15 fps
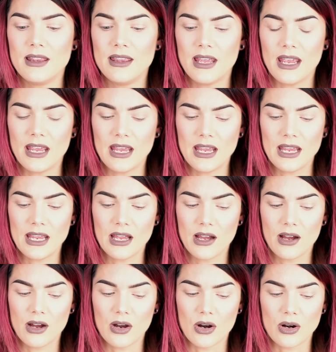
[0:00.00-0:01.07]
they
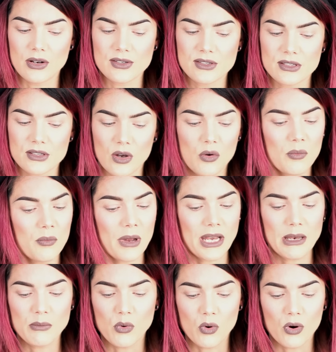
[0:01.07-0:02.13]
are so
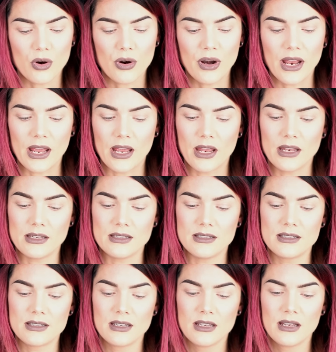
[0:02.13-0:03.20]
many more.
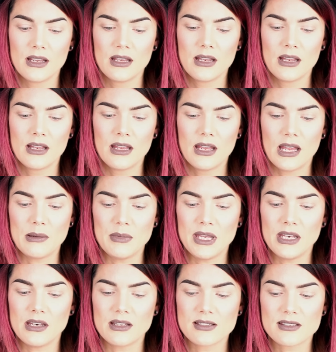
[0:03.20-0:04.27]
And I
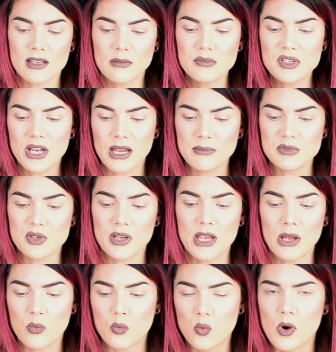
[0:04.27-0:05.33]
mean, sometimes you
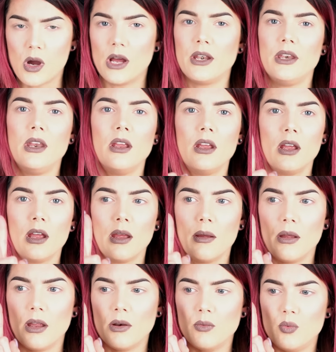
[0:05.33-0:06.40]
get one
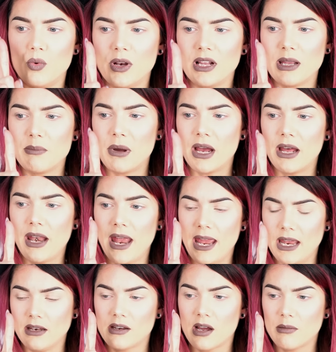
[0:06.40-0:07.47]
really bad
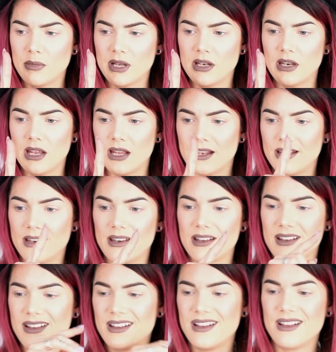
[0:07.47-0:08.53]
hate comment and
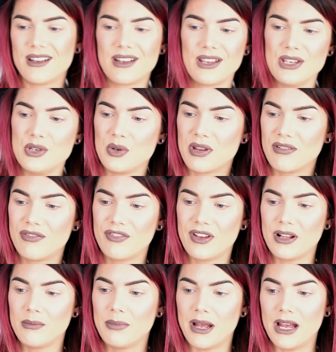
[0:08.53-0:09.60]
you can
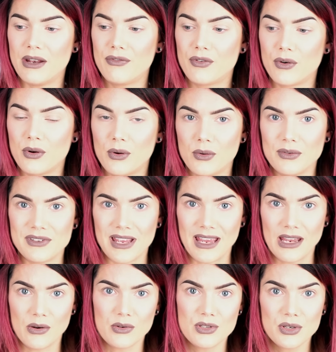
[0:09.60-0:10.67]
feel bad for a whole
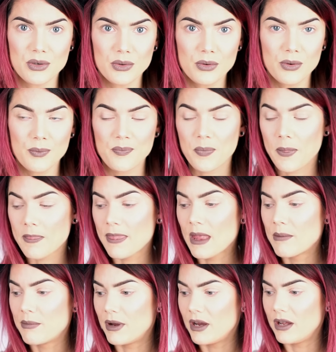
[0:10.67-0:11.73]
day or two,
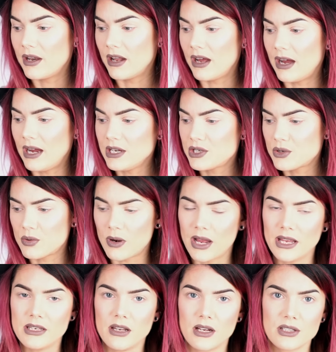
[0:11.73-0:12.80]
but I
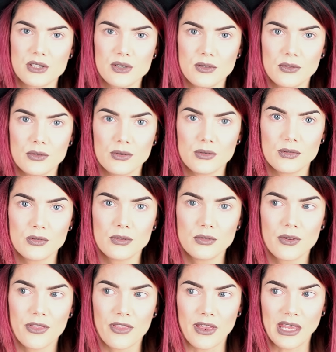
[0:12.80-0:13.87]
try not to
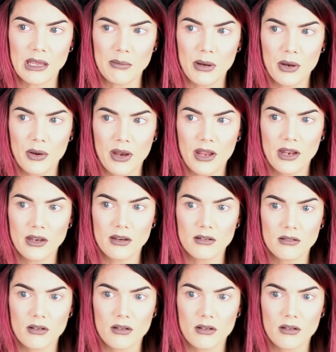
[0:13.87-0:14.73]
think about it,